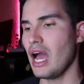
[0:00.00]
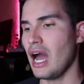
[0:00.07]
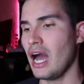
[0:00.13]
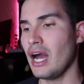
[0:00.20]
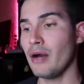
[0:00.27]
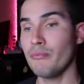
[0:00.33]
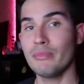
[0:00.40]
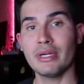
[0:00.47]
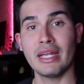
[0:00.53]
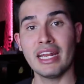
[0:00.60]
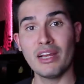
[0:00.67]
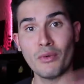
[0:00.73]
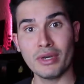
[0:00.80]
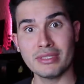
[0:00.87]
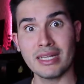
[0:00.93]
Uh, but
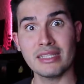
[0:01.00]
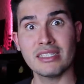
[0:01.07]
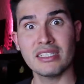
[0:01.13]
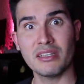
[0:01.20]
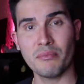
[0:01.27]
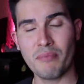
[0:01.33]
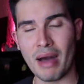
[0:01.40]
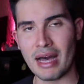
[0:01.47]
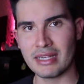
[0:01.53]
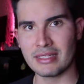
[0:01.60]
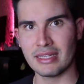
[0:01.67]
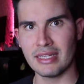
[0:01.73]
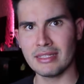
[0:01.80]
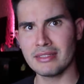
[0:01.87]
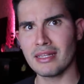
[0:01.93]
anyways, that's in the
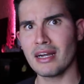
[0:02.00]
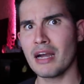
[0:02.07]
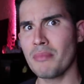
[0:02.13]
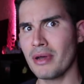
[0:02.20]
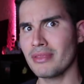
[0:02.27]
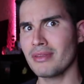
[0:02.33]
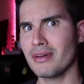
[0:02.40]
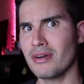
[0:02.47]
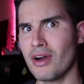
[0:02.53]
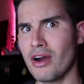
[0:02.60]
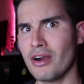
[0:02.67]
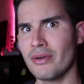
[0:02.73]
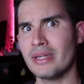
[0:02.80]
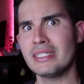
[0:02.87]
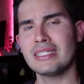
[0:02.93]
past. Let's talk about the
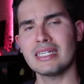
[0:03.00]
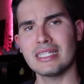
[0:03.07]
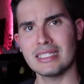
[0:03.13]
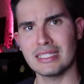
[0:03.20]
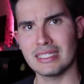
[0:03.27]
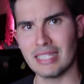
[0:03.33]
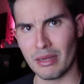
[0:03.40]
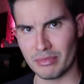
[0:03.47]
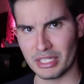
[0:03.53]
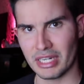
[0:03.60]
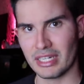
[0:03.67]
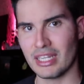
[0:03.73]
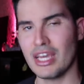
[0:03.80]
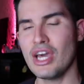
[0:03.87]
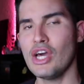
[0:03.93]
current
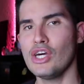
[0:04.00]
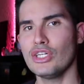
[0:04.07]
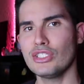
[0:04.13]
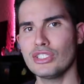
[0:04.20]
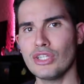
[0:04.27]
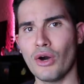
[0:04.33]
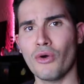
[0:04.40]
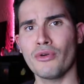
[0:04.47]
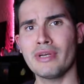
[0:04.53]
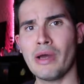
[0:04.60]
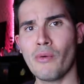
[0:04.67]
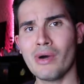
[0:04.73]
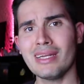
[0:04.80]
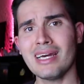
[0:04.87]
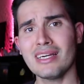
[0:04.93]
subject. So
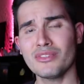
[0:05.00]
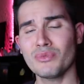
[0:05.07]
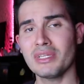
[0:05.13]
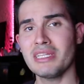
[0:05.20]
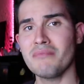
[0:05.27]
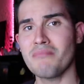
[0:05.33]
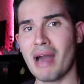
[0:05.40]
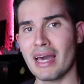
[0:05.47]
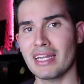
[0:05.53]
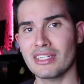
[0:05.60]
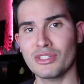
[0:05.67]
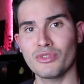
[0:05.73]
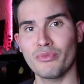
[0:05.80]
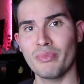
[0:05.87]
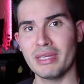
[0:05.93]
Nawat has really
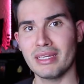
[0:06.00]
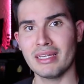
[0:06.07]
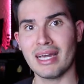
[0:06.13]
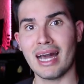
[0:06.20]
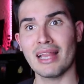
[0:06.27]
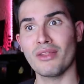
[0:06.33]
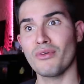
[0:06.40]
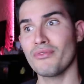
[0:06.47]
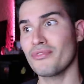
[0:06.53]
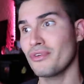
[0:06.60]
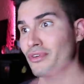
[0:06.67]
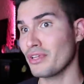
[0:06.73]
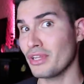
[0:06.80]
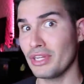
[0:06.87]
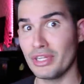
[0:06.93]
managed to be all
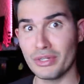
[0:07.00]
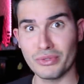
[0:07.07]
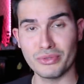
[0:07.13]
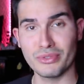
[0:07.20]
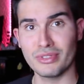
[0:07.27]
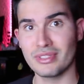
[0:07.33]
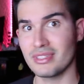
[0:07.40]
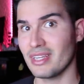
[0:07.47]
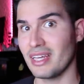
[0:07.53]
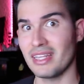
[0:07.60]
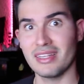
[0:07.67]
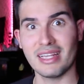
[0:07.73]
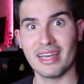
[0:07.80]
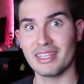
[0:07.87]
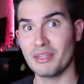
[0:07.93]
over the news
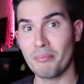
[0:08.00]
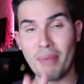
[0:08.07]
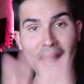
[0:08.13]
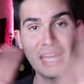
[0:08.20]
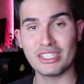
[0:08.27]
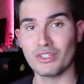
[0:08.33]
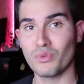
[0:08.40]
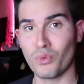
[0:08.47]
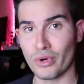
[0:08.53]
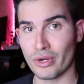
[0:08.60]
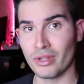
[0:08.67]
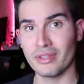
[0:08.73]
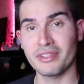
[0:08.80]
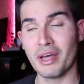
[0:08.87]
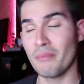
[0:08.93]
in like the pageant
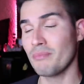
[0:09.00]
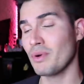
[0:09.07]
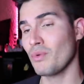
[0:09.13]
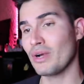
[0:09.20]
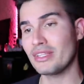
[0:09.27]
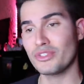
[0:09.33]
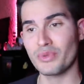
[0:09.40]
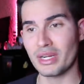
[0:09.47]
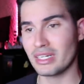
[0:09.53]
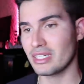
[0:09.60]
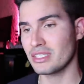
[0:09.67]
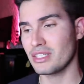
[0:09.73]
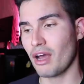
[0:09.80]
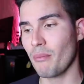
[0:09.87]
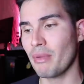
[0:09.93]
world, number one
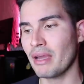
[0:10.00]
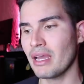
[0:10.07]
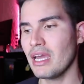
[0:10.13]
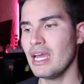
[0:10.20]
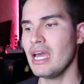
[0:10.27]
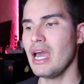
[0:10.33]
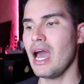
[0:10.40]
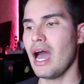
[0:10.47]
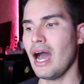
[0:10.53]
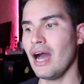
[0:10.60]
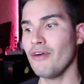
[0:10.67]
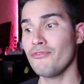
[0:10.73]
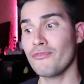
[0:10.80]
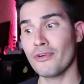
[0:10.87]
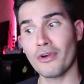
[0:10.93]
trending topic
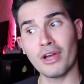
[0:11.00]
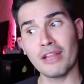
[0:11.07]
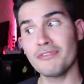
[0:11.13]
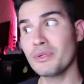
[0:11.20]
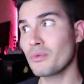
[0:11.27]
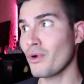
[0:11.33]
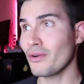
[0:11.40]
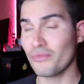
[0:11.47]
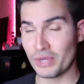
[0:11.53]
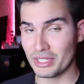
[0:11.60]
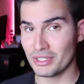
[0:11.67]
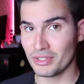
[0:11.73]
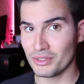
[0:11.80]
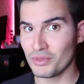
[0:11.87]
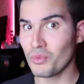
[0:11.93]
uh, for all of the wrong
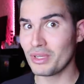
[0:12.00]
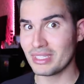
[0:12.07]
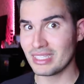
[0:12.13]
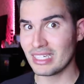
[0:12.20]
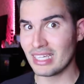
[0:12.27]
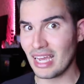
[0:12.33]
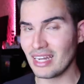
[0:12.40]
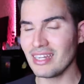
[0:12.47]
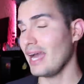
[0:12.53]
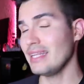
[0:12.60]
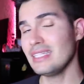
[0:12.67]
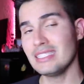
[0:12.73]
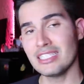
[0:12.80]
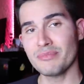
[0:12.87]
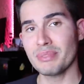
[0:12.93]
reasons once again.
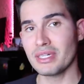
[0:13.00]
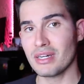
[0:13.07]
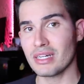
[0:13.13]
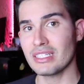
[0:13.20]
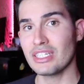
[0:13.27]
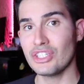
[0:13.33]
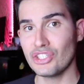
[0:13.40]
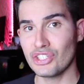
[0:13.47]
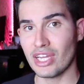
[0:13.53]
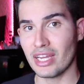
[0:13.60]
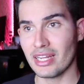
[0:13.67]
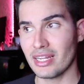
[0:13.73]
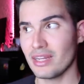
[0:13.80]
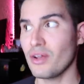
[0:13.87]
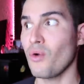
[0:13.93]
And this is because he
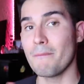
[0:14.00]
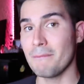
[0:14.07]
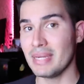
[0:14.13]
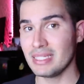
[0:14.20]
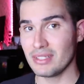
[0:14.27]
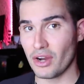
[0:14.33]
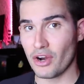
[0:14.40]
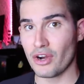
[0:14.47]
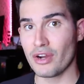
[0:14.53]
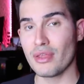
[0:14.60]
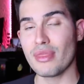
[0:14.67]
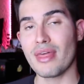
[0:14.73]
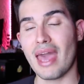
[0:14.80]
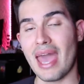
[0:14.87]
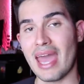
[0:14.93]
shaded Miss
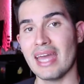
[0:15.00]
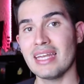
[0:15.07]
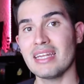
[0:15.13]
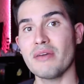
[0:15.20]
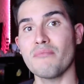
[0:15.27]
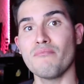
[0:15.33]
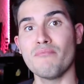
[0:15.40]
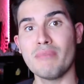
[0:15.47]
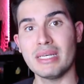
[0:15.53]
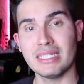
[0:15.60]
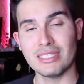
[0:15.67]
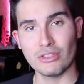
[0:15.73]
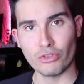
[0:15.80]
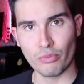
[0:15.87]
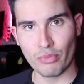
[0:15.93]
Earth and
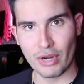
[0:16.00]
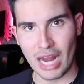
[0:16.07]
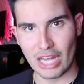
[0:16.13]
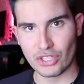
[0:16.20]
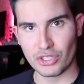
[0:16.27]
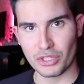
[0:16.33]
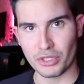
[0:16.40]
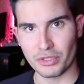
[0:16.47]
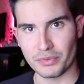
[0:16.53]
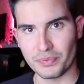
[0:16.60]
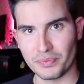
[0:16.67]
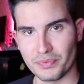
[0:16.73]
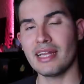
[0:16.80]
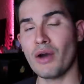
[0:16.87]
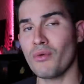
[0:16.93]
Miss Supranational.
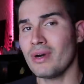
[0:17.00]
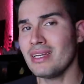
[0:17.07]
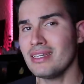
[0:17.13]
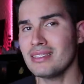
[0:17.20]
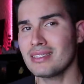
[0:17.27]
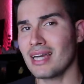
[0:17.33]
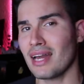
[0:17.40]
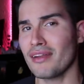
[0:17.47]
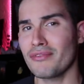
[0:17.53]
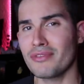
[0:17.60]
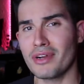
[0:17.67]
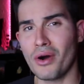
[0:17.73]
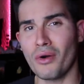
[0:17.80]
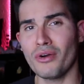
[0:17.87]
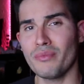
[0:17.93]
Now, what is kind of
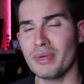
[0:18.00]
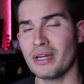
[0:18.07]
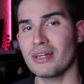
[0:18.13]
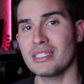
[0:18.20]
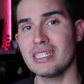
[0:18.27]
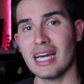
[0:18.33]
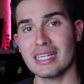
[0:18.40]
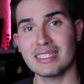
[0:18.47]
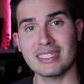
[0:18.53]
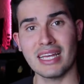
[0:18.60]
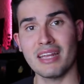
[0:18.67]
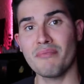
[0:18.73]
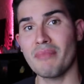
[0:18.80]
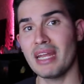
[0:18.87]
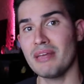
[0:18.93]
known because he has
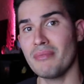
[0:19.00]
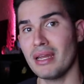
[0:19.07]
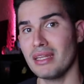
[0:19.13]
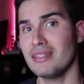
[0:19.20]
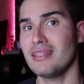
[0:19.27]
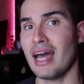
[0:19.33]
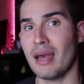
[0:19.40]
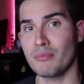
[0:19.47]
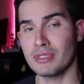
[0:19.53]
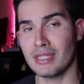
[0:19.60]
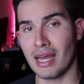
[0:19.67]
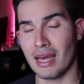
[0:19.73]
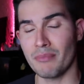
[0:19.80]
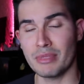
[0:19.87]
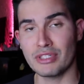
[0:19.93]
said many many times
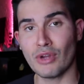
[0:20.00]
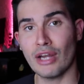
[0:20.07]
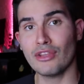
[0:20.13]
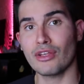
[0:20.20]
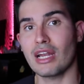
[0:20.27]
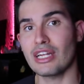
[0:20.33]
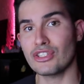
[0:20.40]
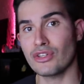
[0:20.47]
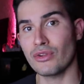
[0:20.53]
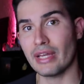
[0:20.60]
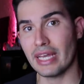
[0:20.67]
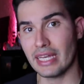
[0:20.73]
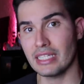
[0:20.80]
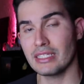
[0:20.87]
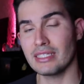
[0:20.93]
that Miss Grand International
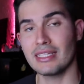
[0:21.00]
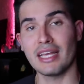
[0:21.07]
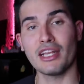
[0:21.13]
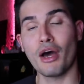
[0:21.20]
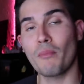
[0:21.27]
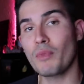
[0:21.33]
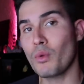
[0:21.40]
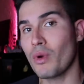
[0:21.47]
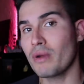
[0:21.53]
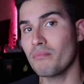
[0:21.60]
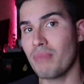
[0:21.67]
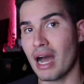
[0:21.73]
is the number one